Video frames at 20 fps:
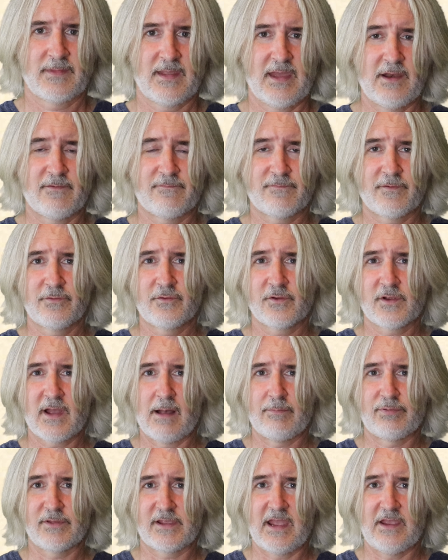And a further
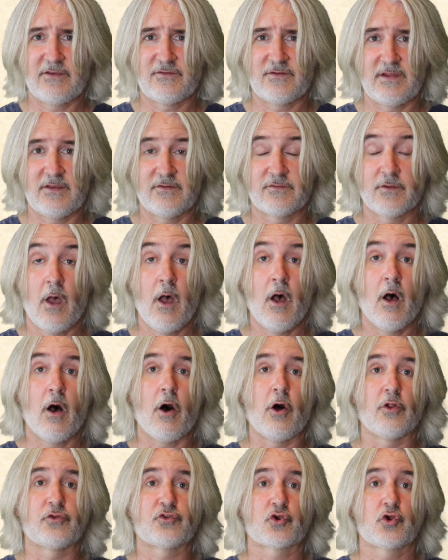complication is
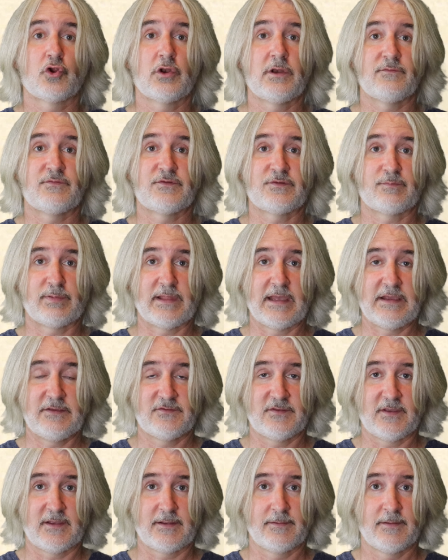alternative
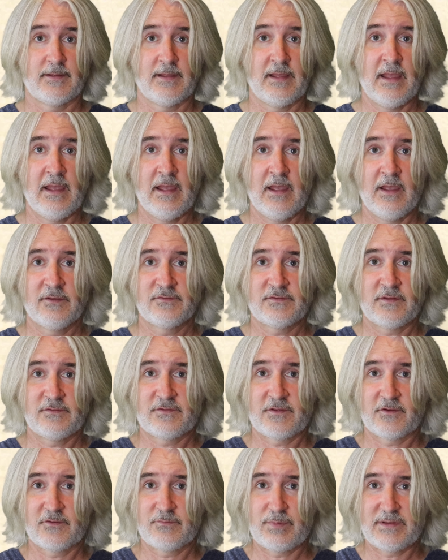splicing. Since
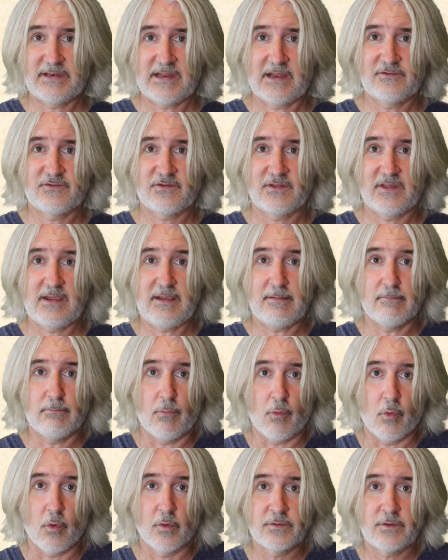there's potentially
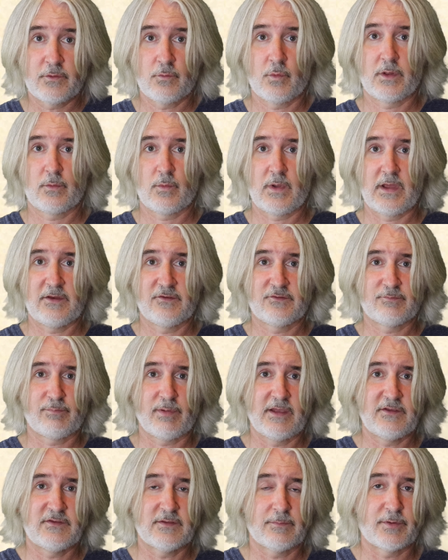more than one way to
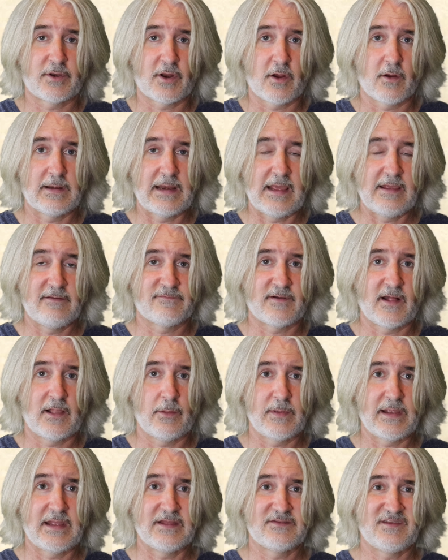splice up an RNA
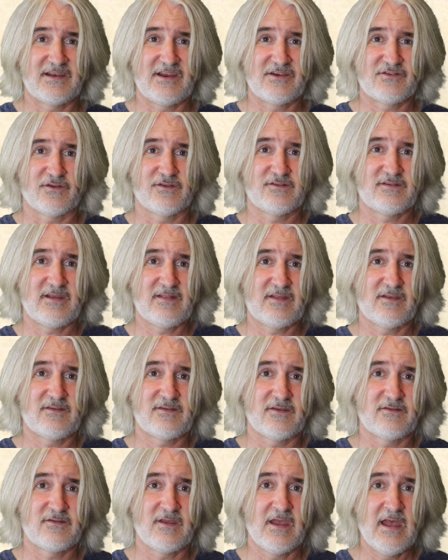following its initial
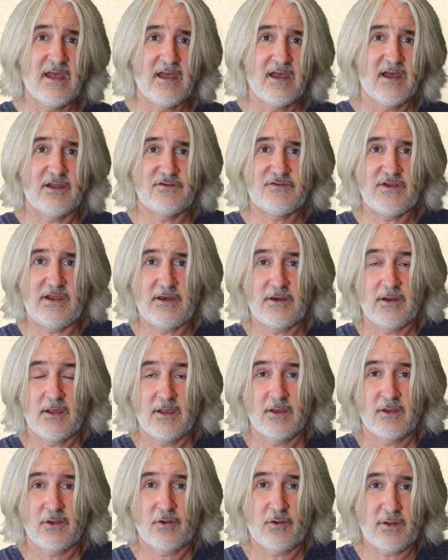synthesis, a gene
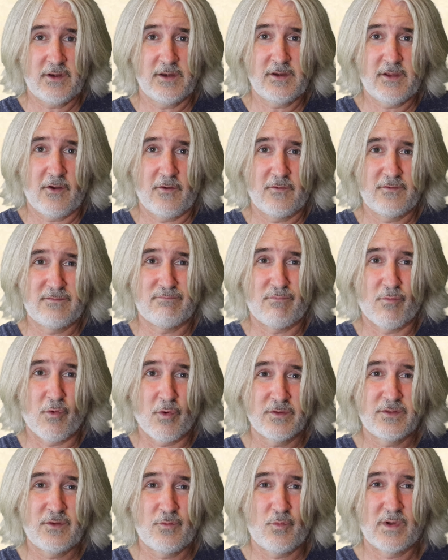could encode
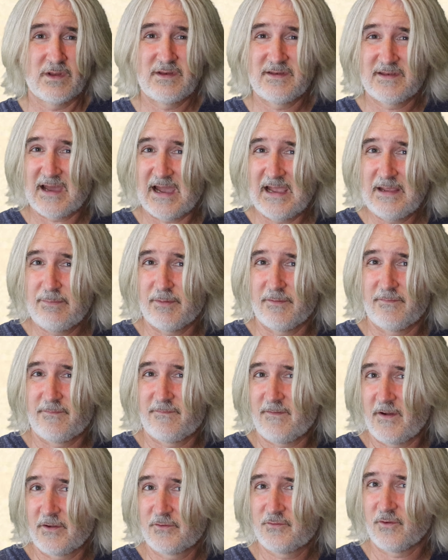more than one type of
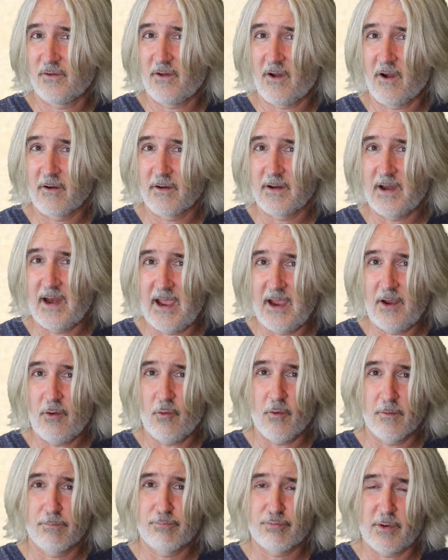functional RNA
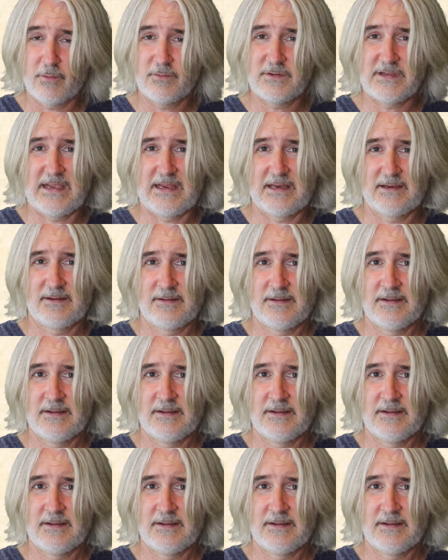or protein.